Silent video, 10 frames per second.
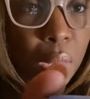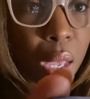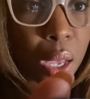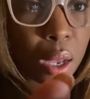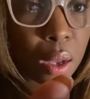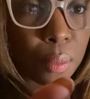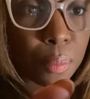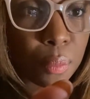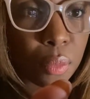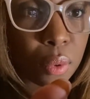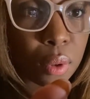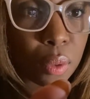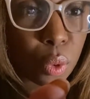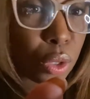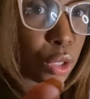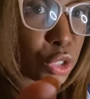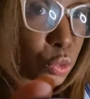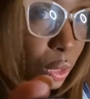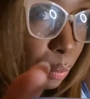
um, where I lost 20